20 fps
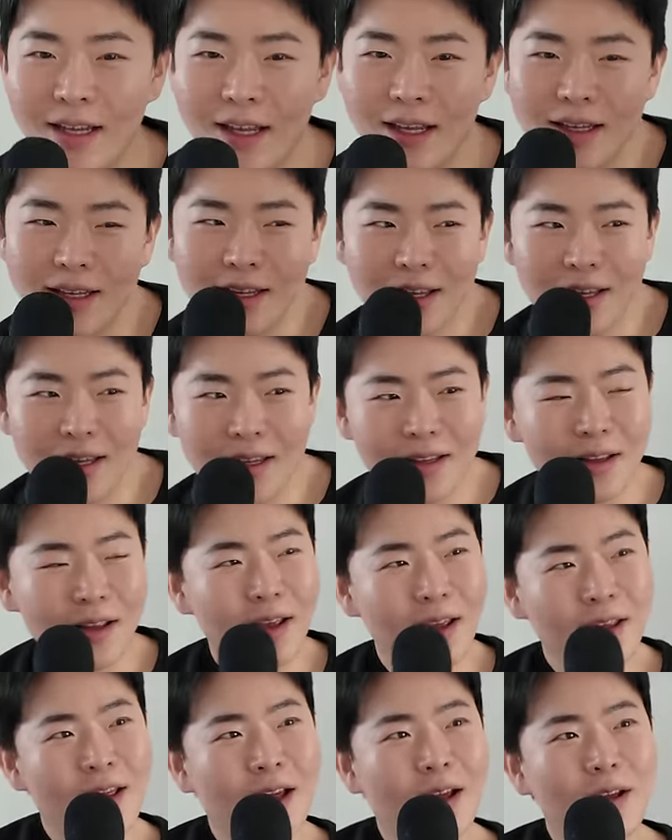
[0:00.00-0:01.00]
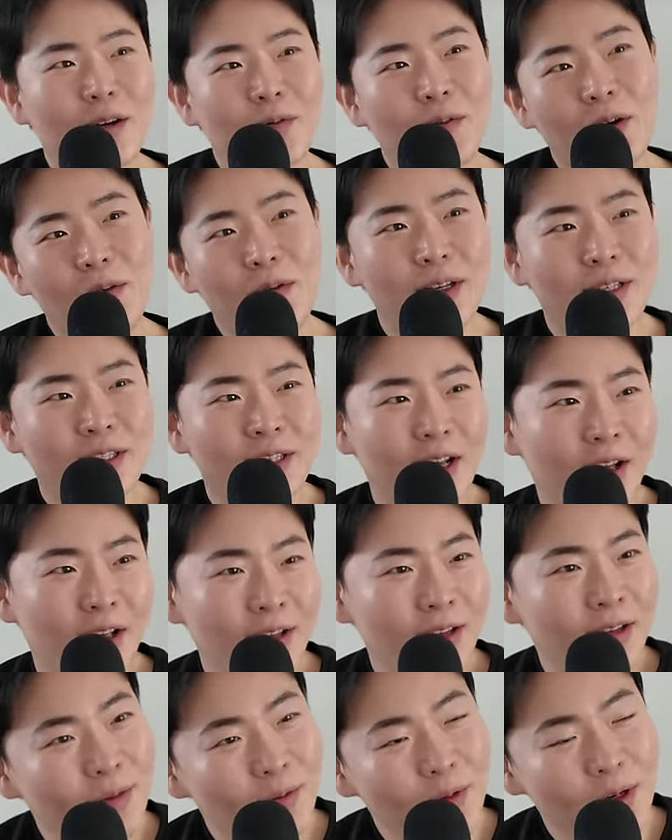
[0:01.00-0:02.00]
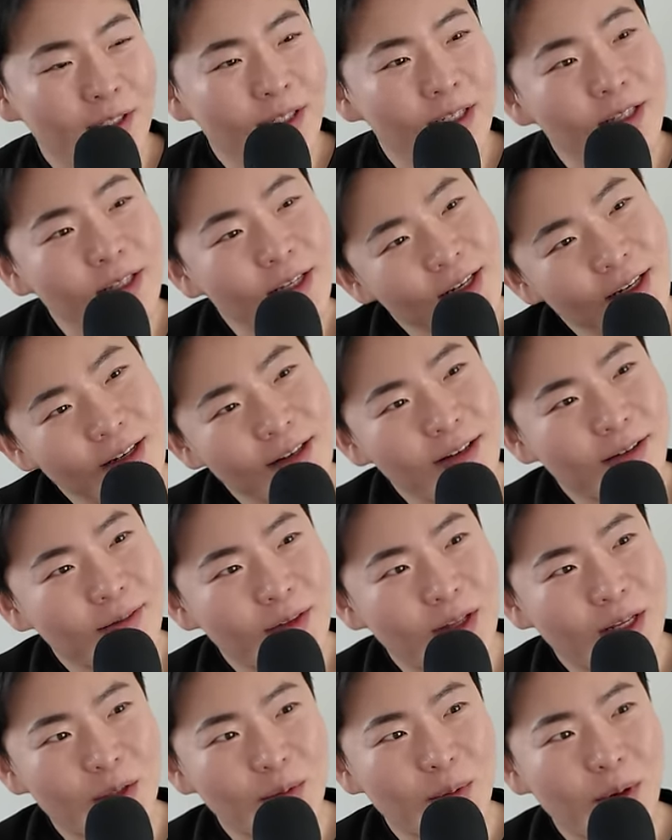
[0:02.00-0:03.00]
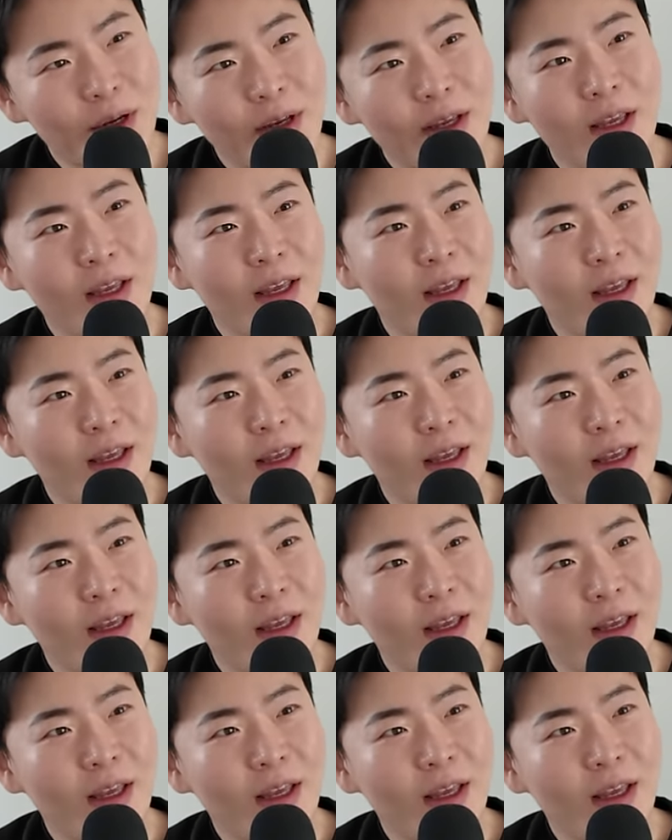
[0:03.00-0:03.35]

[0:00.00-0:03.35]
That that is that your favorite song recently? That's why